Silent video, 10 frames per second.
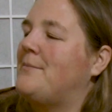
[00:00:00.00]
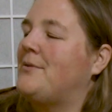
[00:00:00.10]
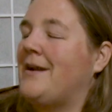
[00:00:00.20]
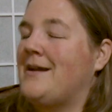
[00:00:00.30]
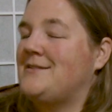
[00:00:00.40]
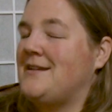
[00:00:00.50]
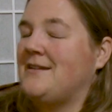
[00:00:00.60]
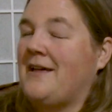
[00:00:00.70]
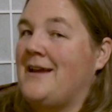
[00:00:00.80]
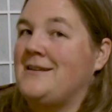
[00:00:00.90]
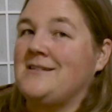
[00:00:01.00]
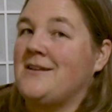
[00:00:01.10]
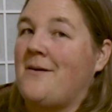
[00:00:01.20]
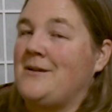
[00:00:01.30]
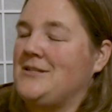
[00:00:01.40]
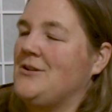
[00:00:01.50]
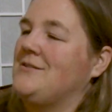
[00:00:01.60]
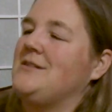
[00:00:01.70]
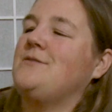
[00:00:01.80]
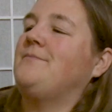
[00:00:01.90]
Pronouncing Latin is not my strong
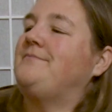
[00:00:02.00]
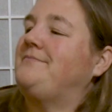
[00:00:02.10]
suit.